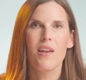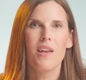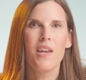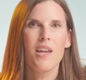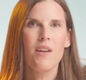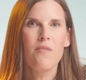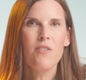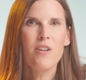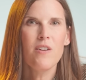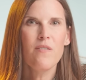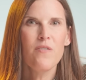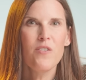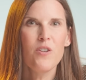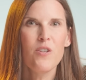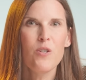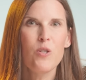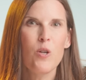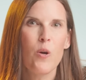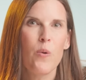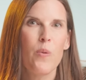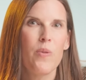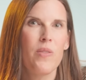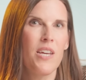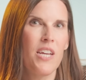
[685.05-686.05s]
Even if you
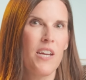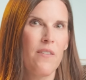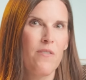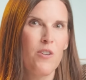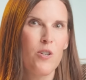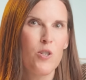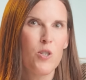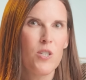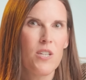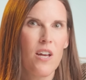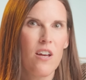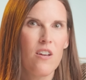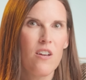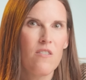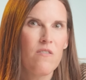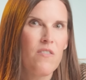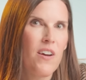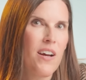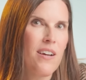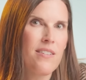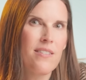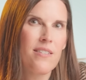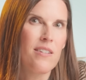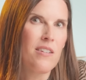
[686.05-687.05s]
don't think of yourself
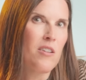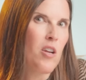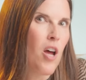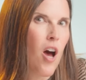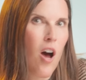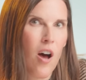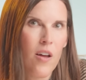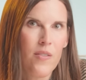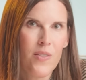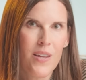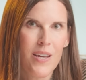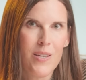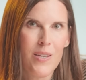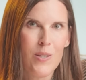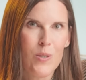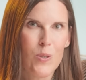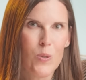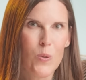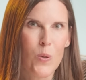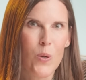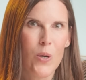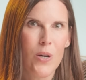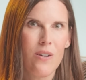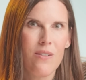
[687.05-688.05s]
as an online
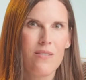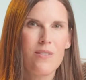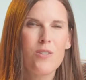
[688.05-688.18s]
store,